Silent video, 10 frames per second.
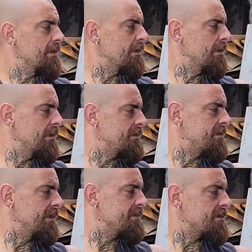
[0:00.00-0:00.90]
Uh,
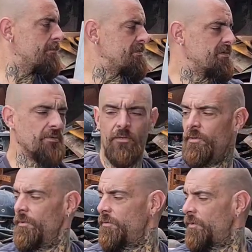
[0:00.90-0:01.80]
today's
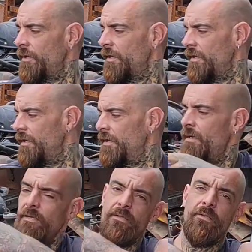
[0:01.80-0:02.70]
episode, we're
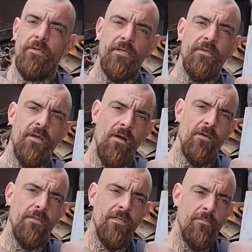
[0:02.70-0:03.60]
gonna look at the
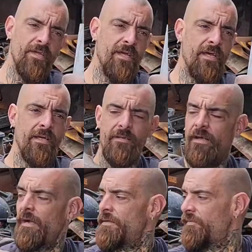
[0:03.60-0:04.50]
car a little bit.
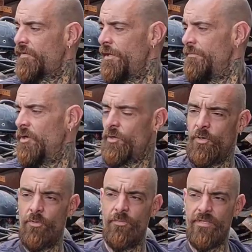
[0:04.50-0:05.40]
I got the frame
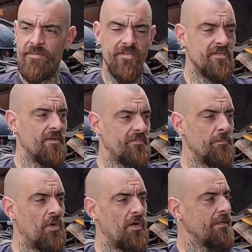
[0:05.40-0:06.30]
home and stuffed the
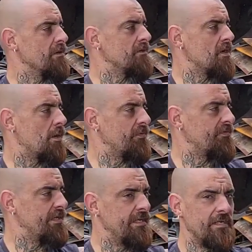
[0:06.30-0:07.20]
body on top
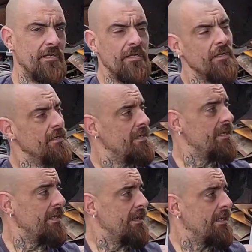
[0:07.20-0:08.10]
of it.
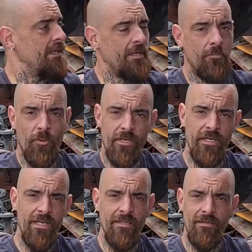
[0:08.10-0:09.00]
And we're gonna
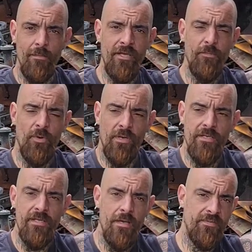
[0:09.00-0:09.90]
get a little bit more
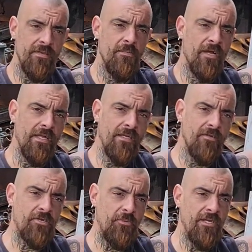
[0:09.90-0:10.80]
in depth into my
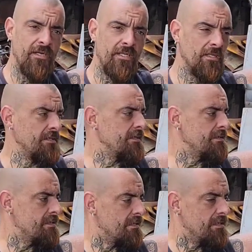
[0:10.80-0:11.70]
English wheel
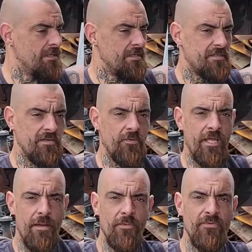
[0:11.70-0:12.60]
and see if we
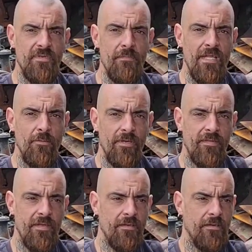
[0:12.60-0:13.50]
can't move some metal
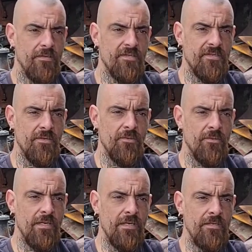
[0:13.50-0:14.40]
with it.
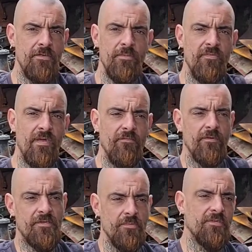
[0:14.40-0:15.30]
So uh, do me a
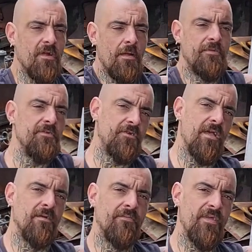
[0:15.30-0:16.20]
favor, subscribe to the
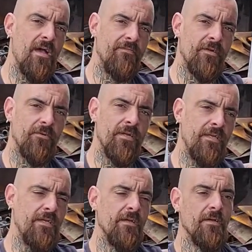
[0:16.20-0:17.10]
channel if you haven't
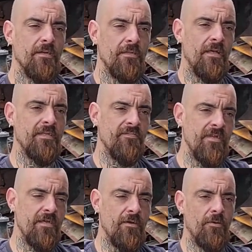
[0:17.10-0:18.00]
already like the
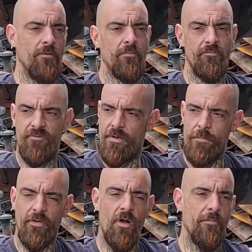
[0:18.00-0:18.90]
video,
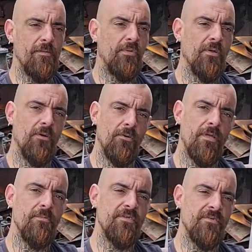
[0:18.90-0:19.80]
drop a comment below,
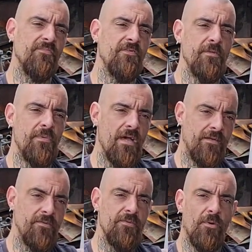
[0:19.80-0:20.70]
give me some
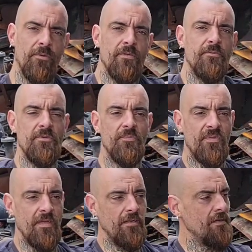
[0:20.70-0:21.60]
feedback, do the whole YouTube
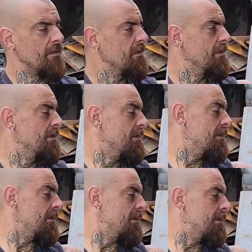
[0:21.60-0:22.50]
thing,
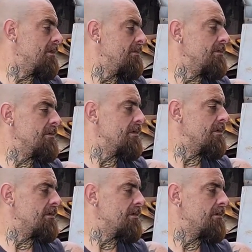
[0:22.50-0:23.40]
and
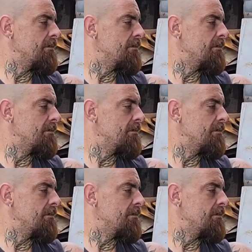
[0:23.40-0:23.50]
uh,